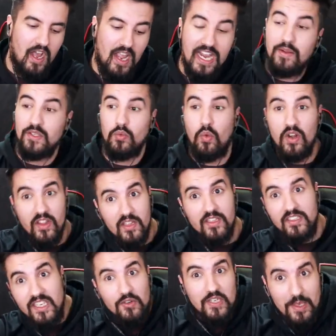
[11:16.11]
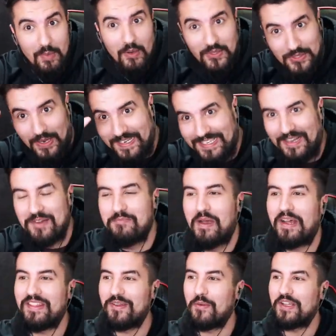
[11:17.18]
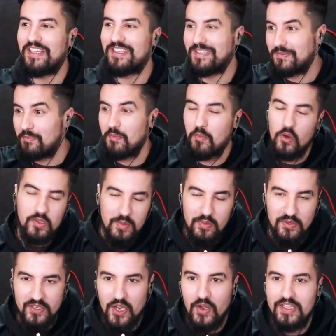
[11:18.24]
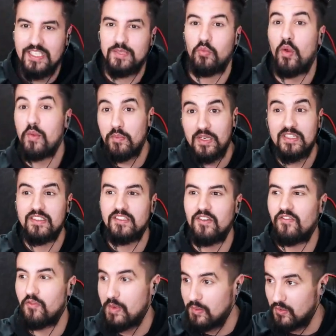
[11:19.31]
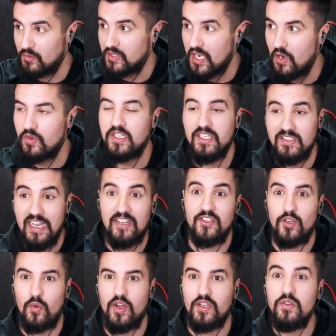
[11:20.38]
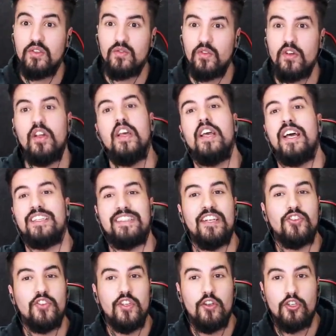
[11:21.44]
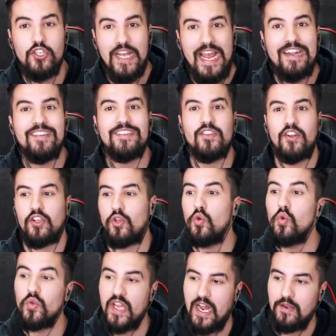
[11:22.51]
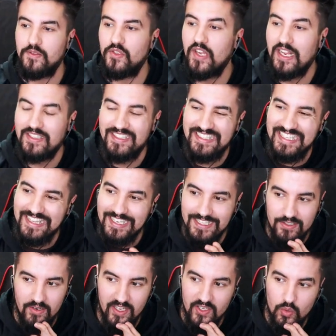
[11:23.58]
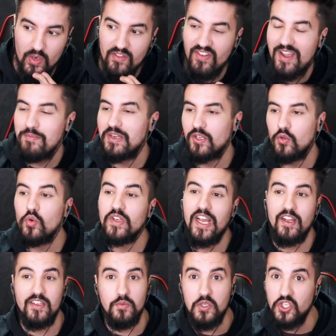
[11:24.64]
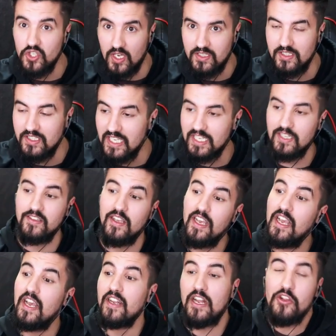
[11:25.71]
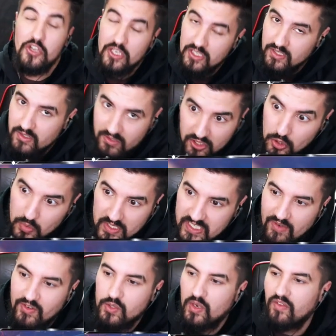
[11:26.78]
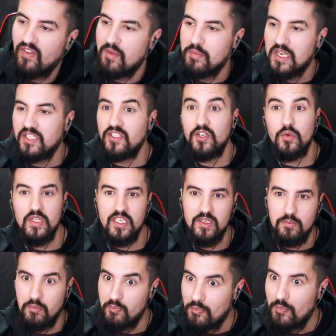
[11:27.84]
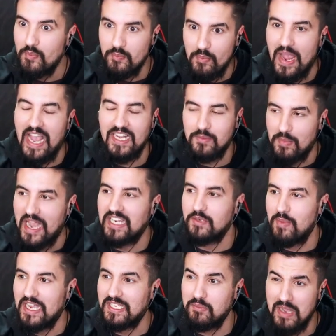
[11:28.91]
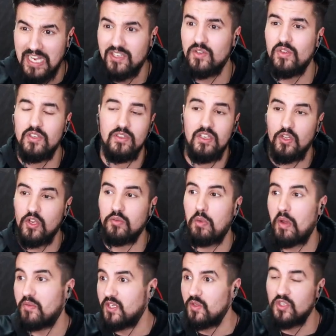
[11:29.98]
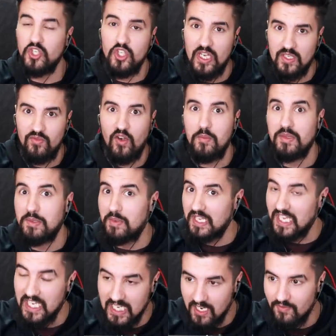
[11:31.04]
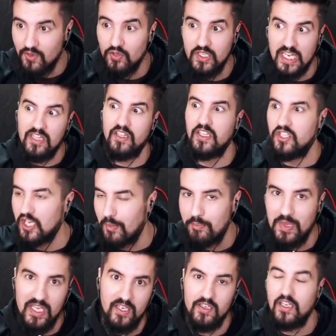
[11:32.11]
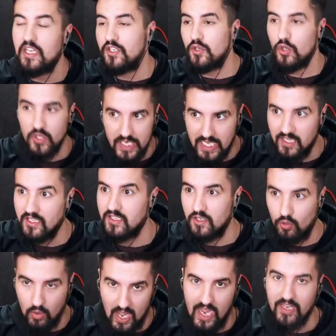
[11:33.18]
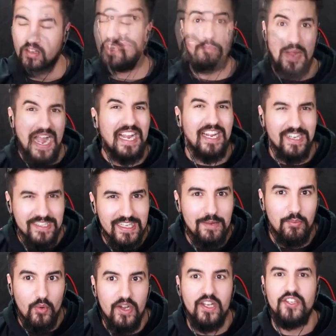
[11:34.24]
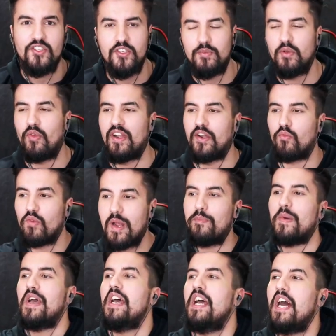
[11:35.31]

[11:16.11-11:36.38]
Anyways, one of the secret tip I was trying to tell you about, the one that most people know at this point, but it's still for people who don't, it's actually quite useful. Essentially, your channel is on a cooldown. So you guys can see that it's on a 25-minute cooldown because we just did it. Now, you can just do this every 25 minutes. You don't need to back to do this. You can probably do this chest farm at the beginning of your daily jump in, do your dailies, grind, come back, and at that point, it should be ready to rip.